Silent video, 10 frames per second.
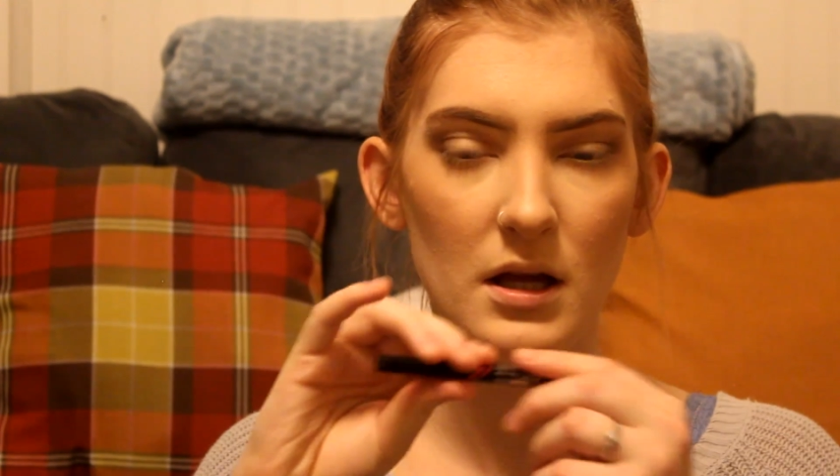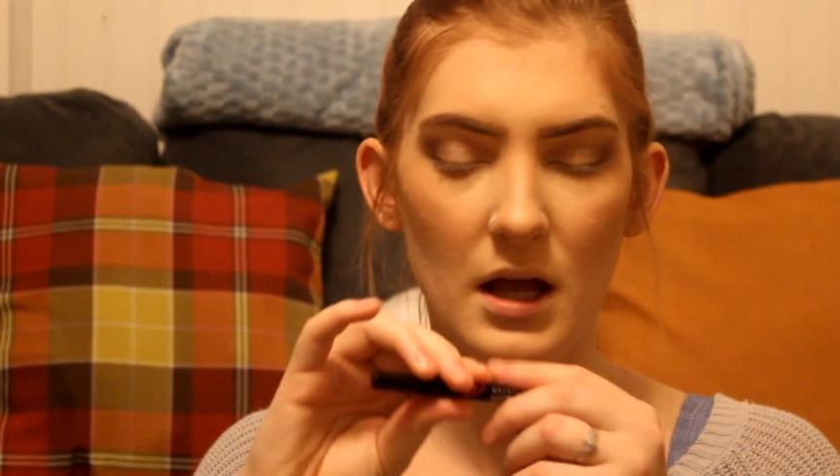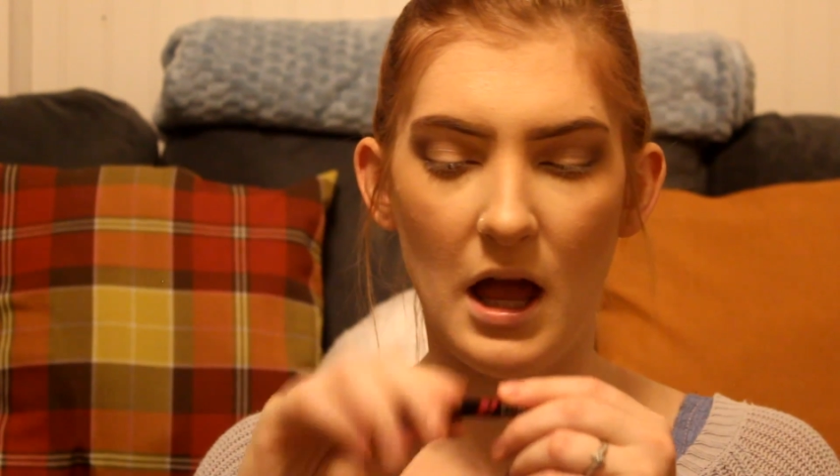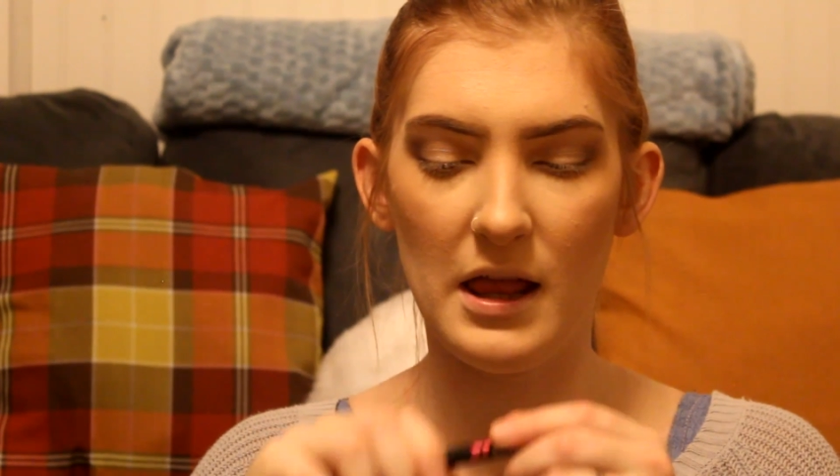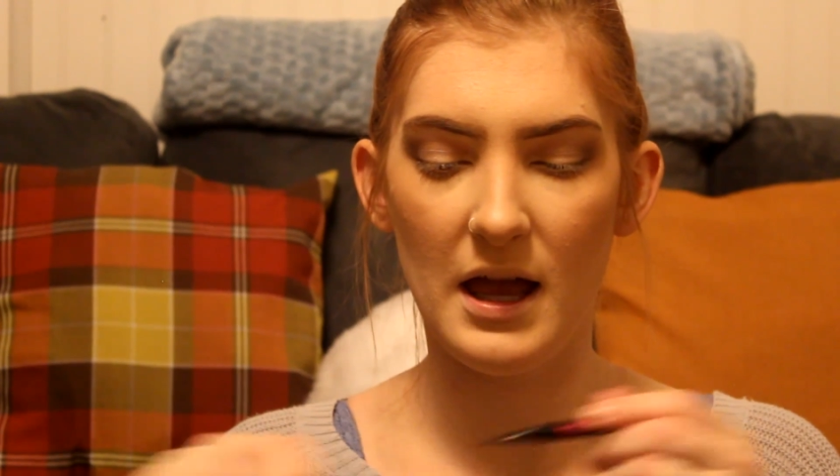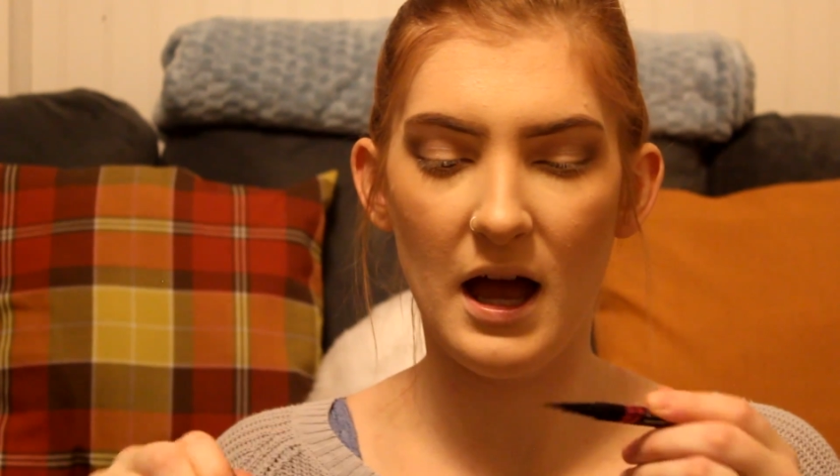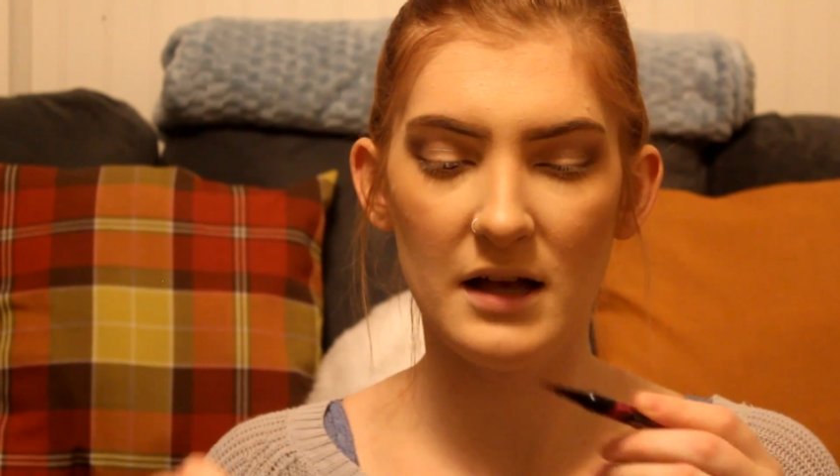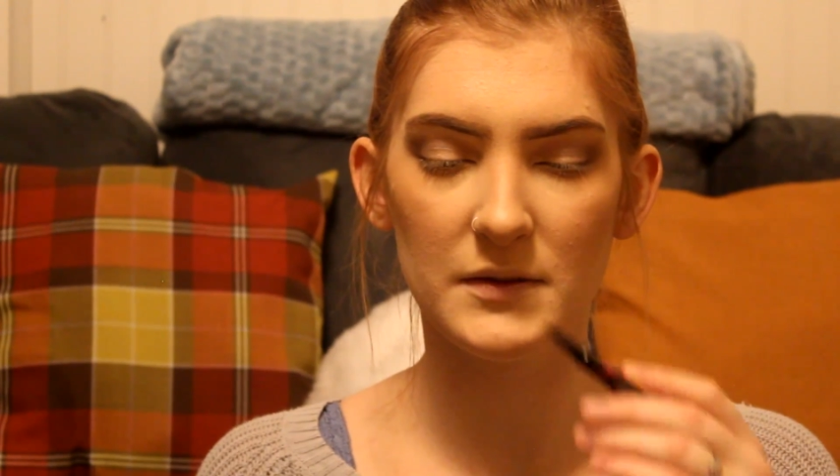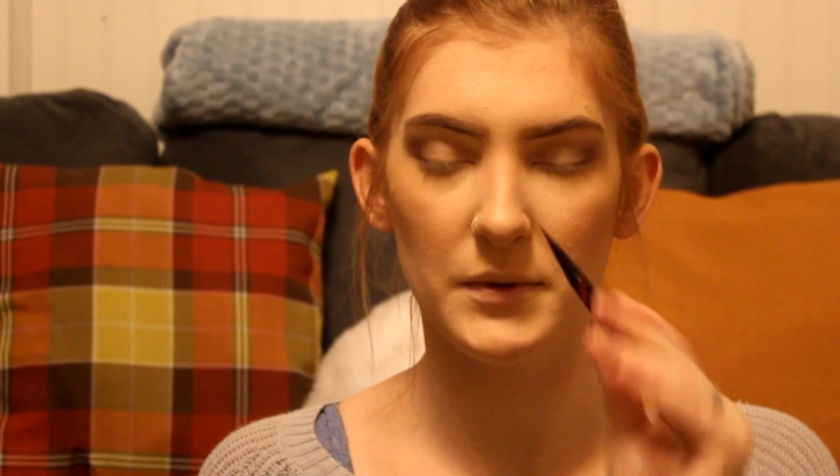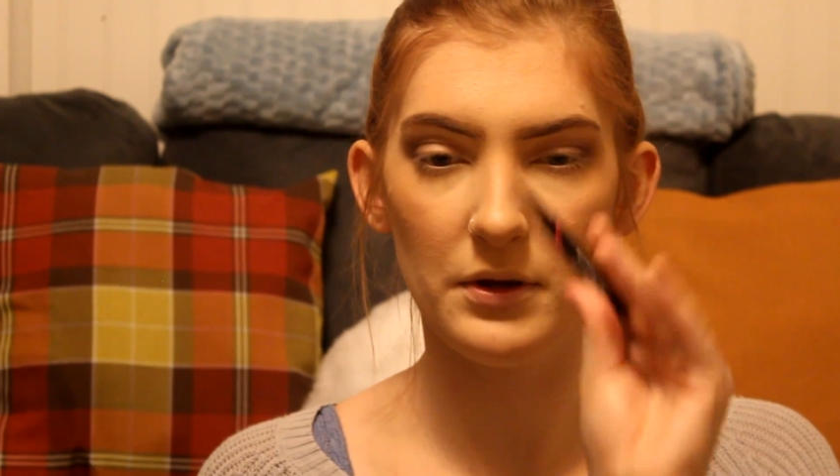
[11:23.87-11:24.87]
and it
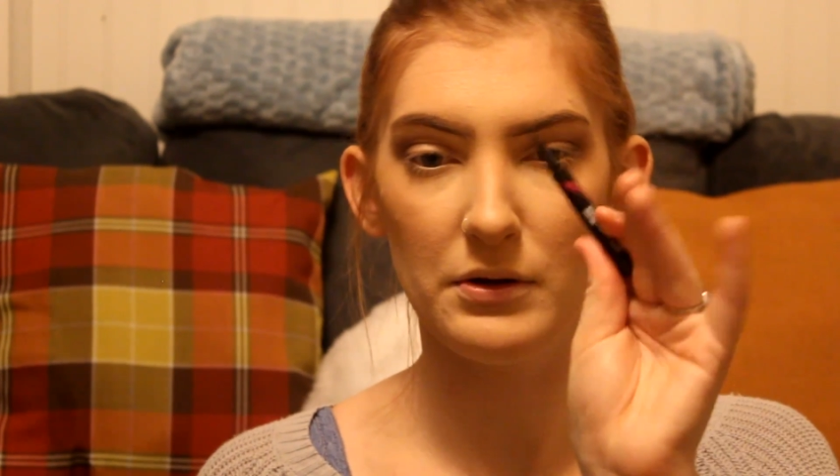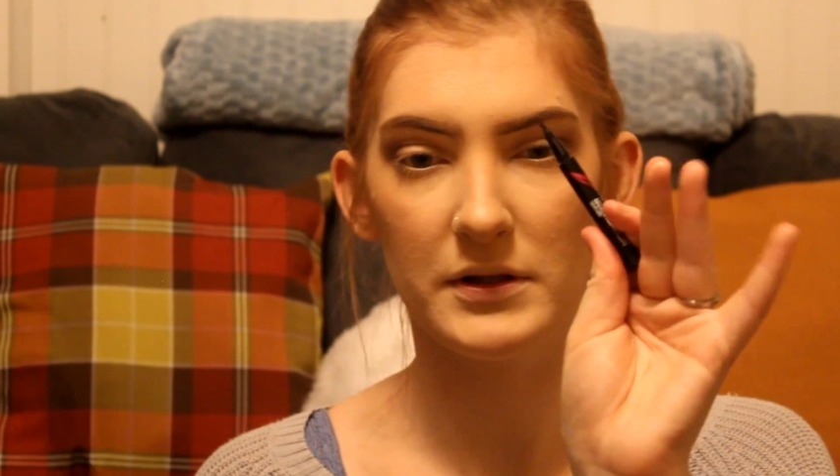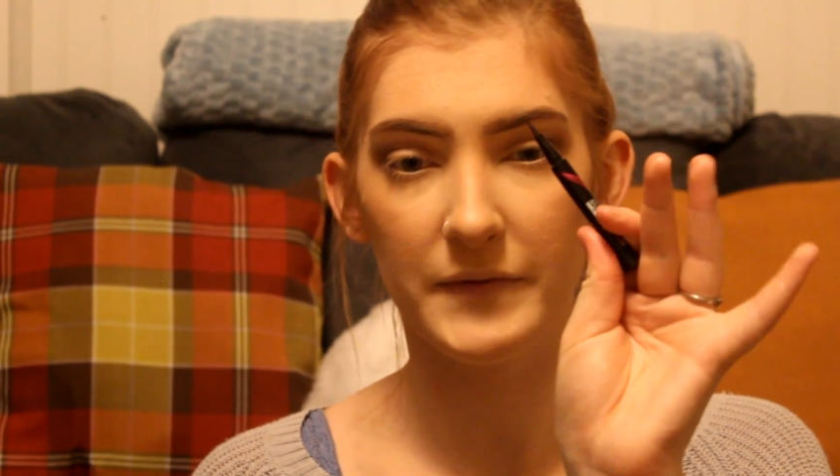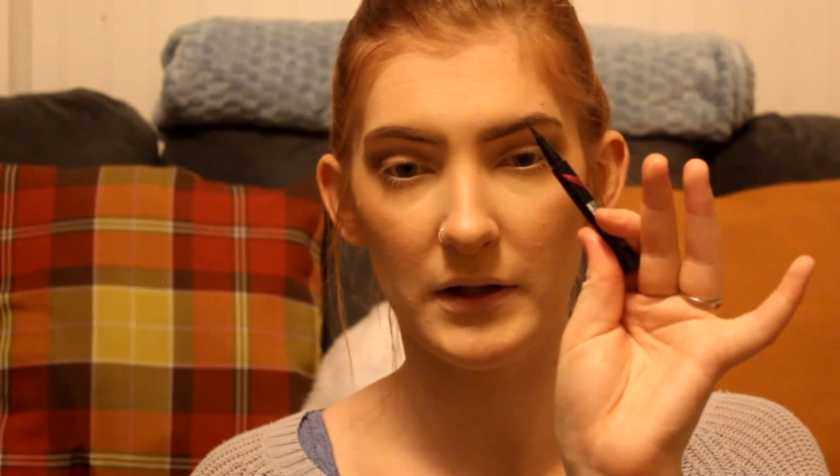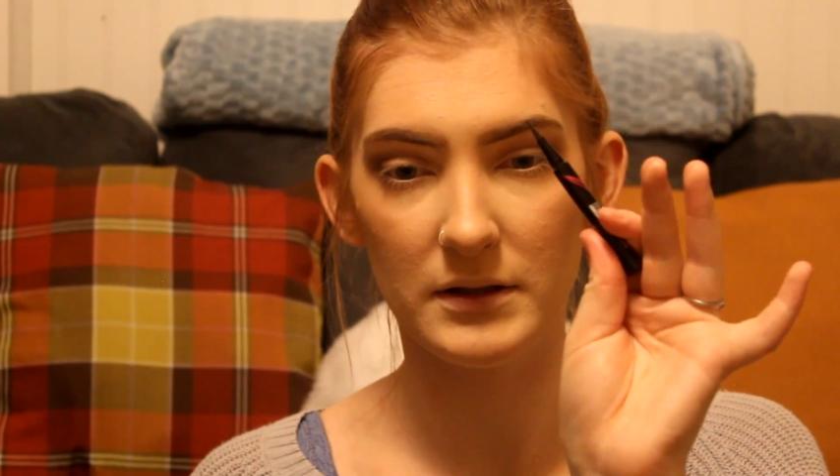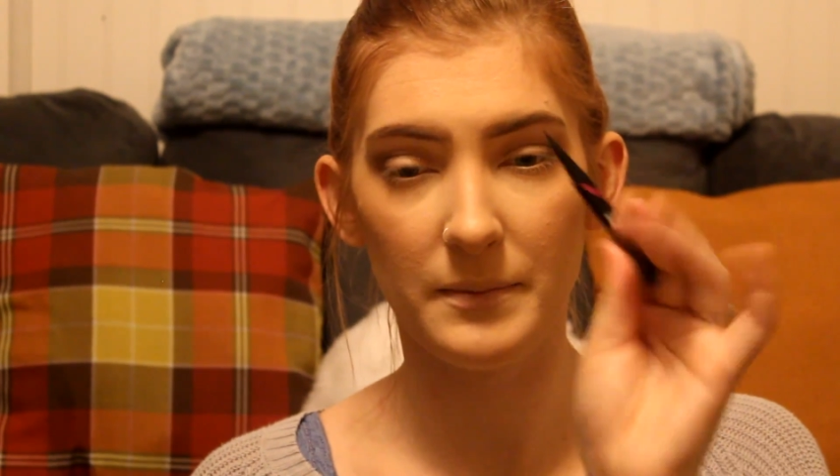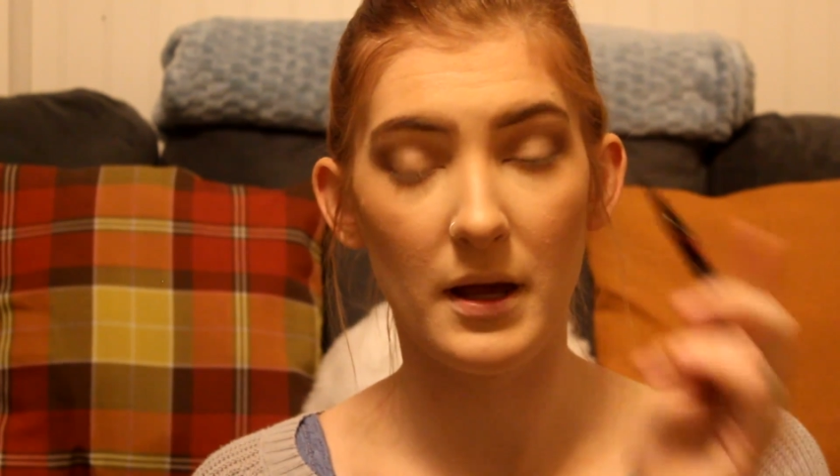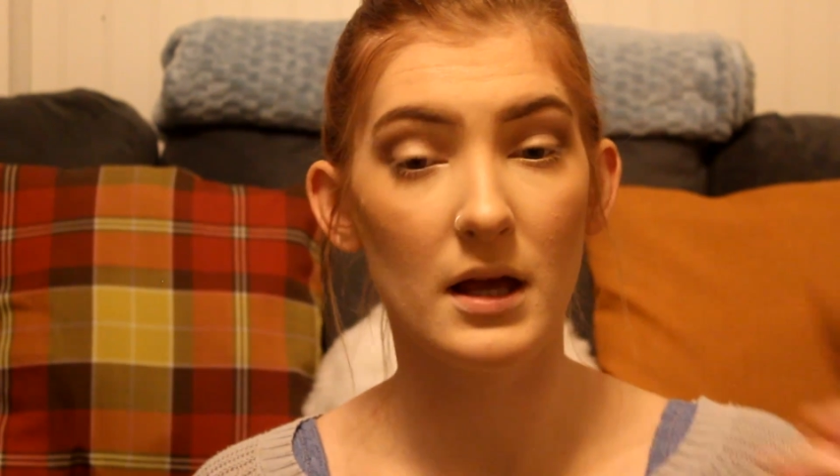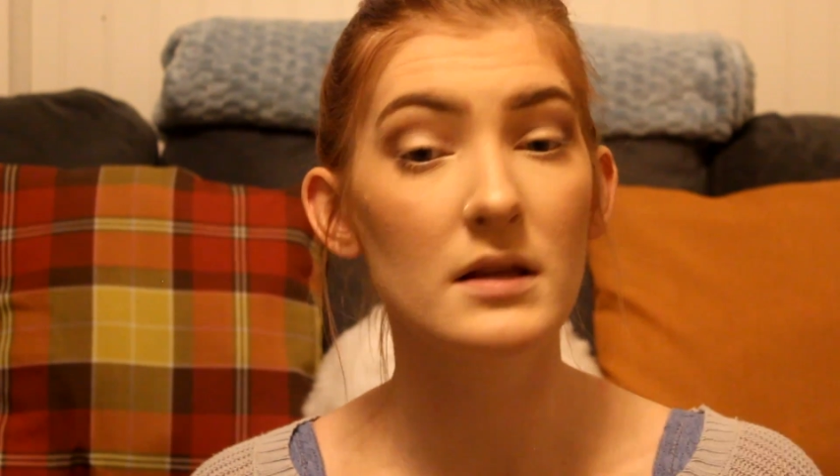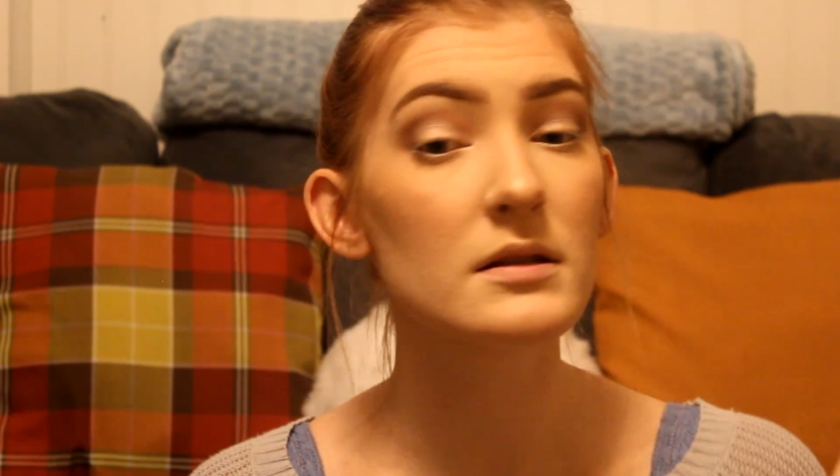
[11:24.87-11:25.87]
has one of those felt tip
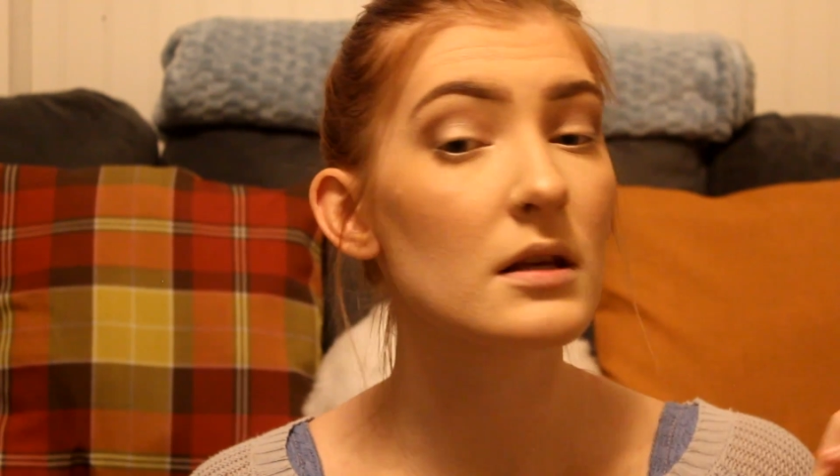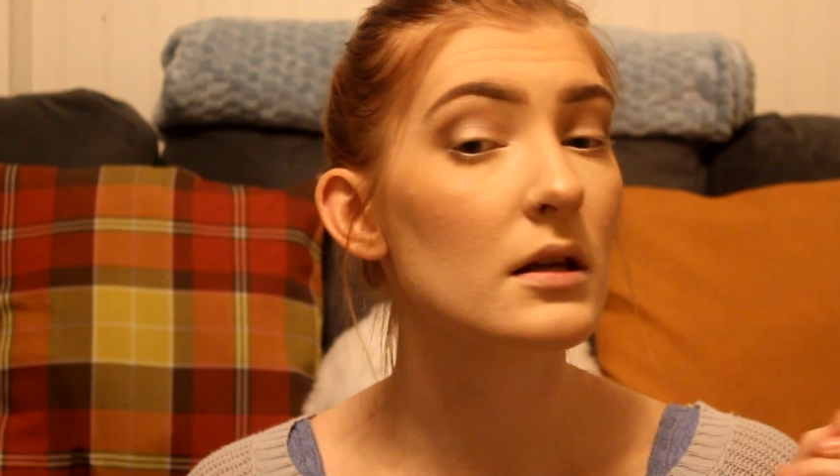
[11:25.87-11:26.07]
ends,